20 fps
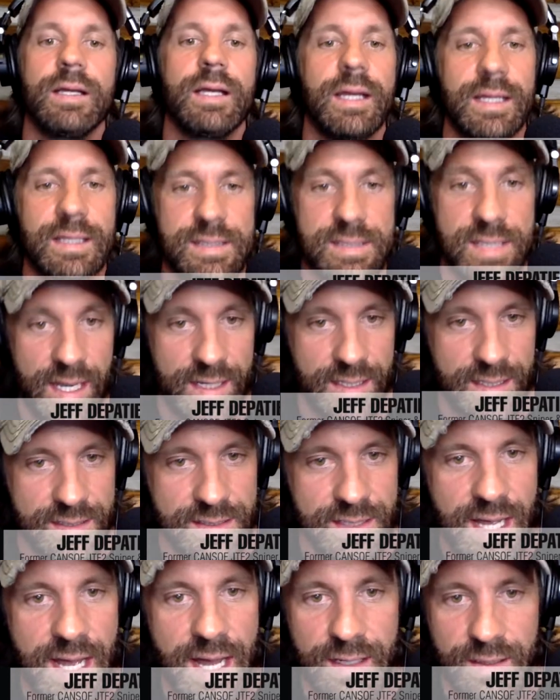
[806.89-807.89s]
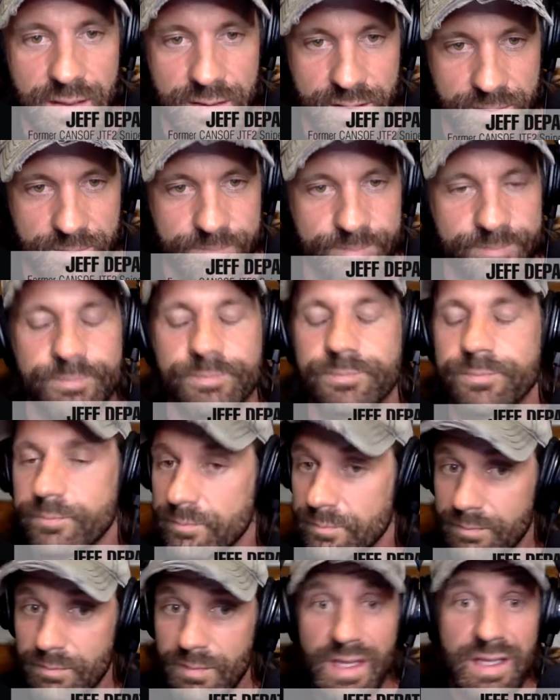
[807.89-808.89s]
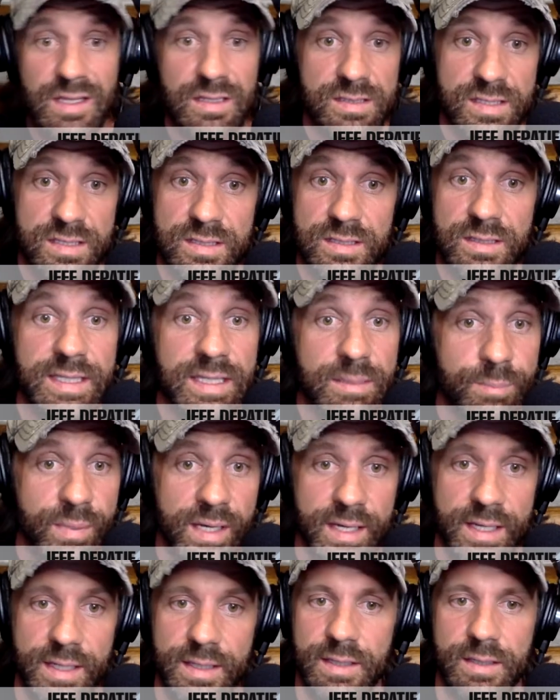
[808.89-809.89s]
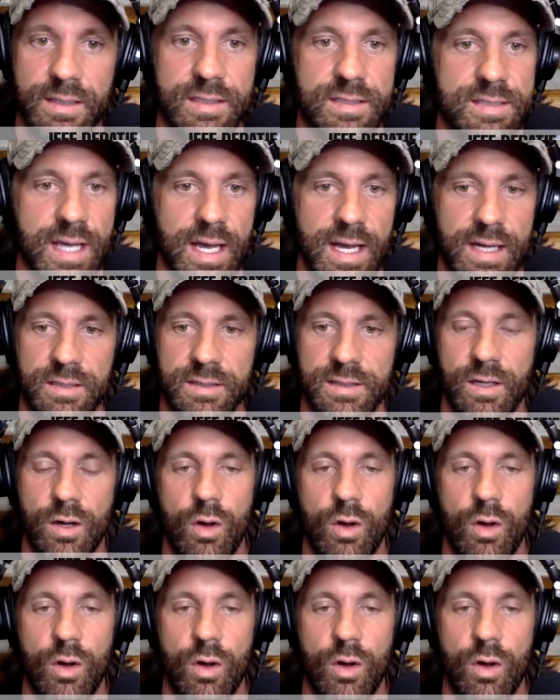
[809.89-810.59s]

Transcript: Exactly. Sleep aid, exactly.